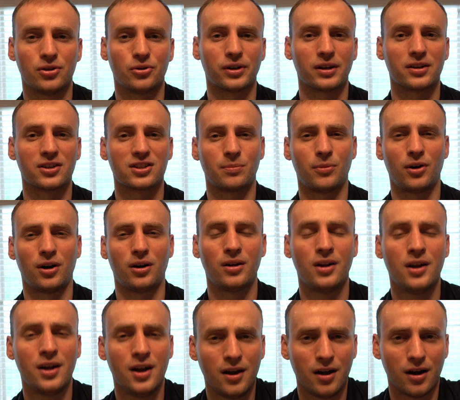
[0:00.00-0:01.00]
You'll get a
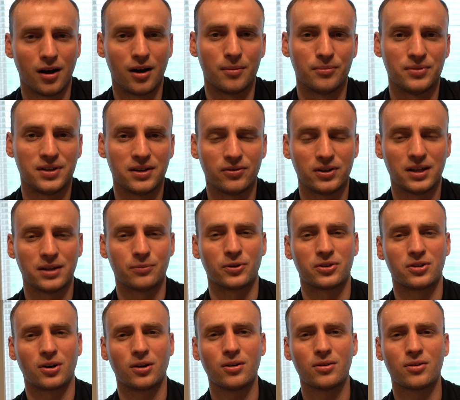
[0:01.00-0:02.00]
small dividend
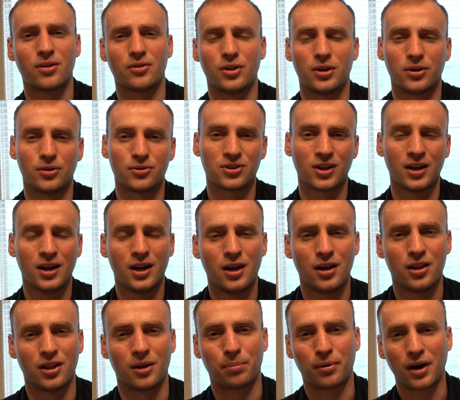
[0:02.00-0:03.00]
return on those.
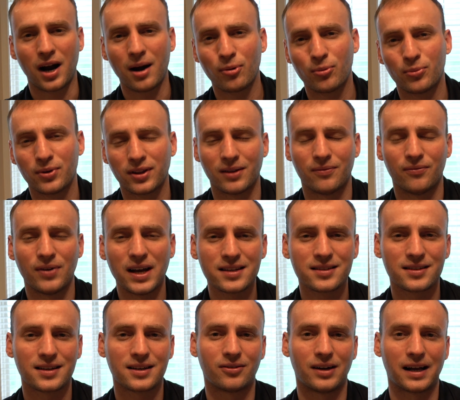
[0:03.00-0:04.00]
The problem with
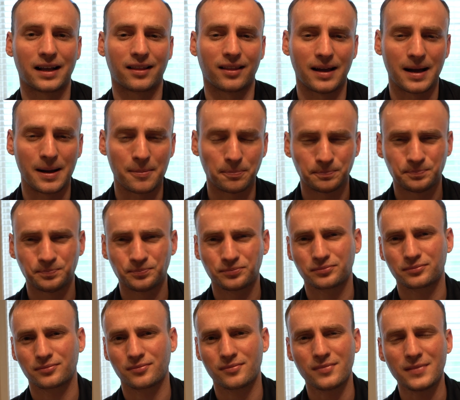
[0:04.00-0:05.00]
investing like that
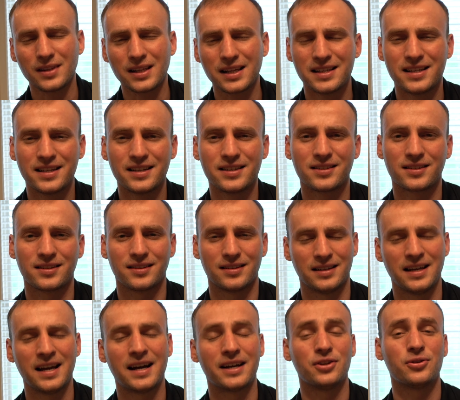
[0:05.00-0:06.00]

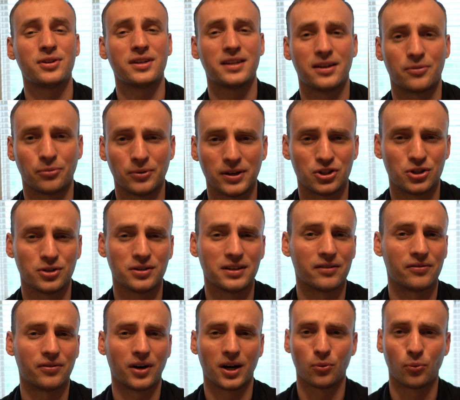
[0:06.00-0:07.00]
is, yeah, you can get rich, you can
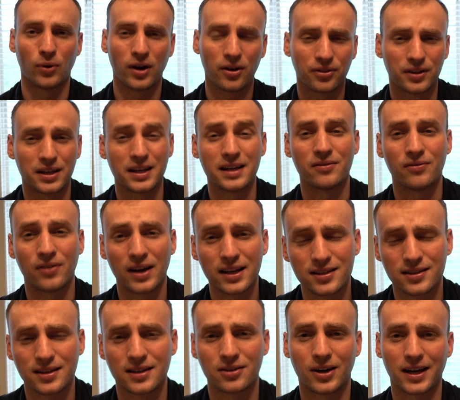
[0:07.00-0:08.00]
get very wealthy
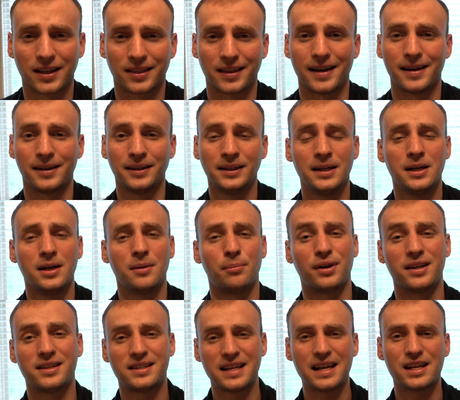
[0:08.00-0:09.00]
investing like that,
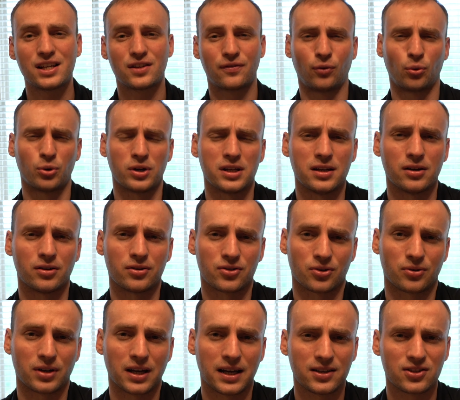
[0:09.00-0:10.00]
but it takes 40
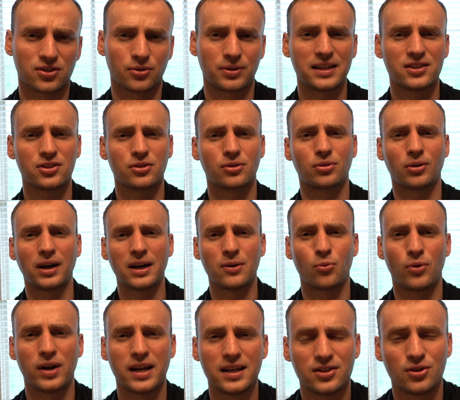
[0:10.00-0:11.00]
years, okay? So that's a
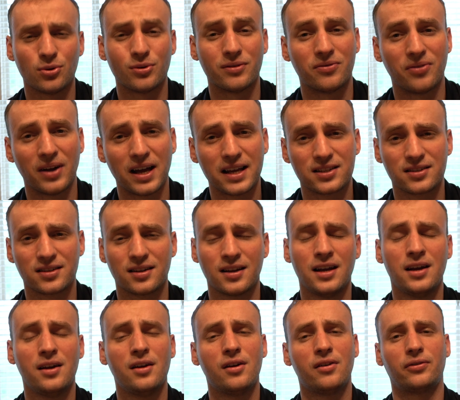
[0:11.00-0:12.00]
great way to invest
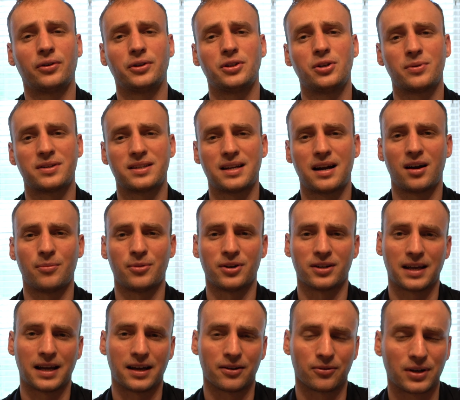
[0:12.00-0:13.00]
for your retirement
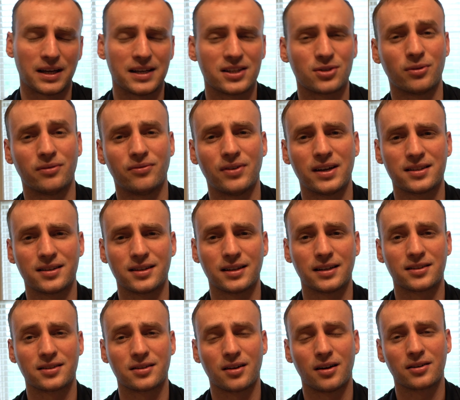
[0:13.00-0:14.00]
account, okay? So investing
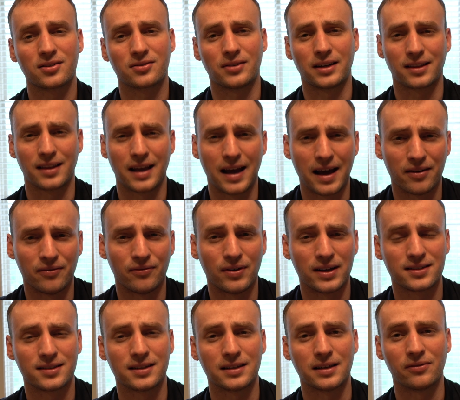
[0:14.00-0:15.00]
in stocks like that,
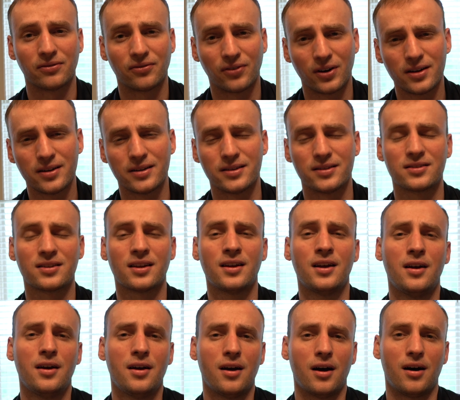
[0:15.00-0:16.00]
investing in funds
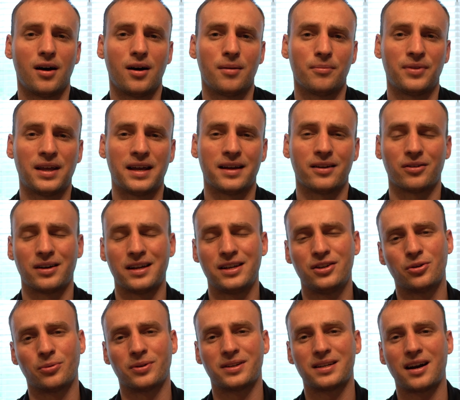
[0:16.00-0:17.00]
that in
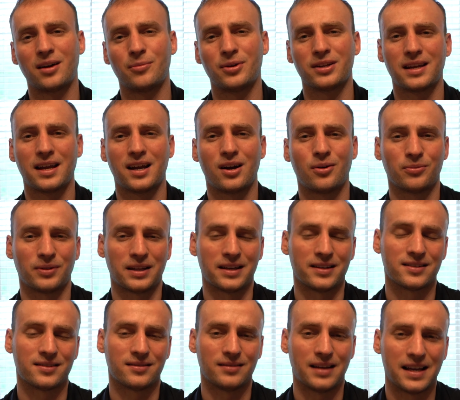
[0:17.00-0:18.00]
your retirement account
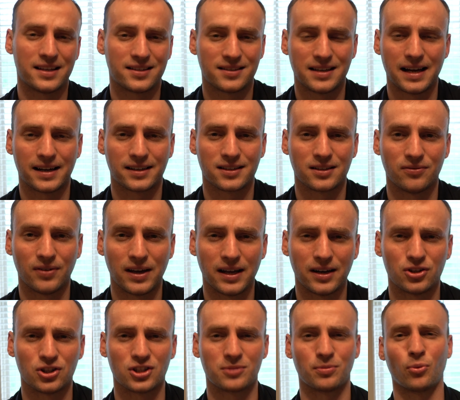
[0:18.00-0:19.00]
that has tax
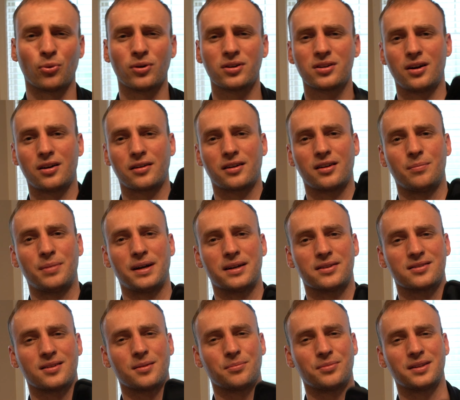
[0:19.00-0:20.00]
advantages, but we're talking
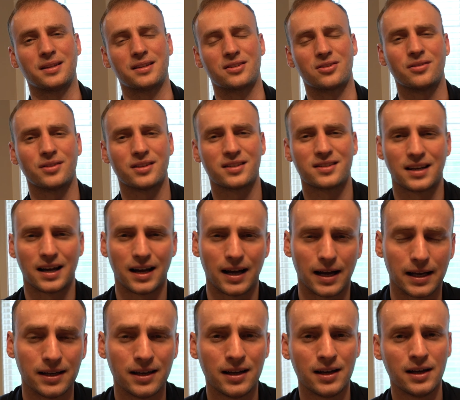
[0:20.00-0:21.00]
about something that's on the
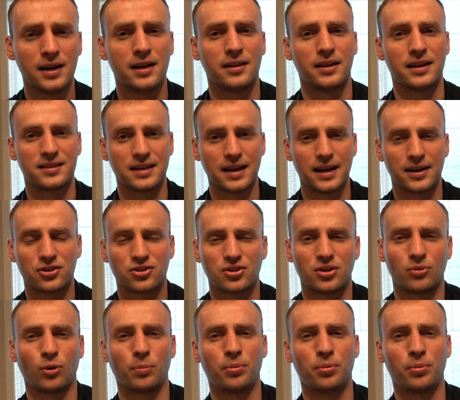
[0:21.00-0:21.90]
side, that's extra.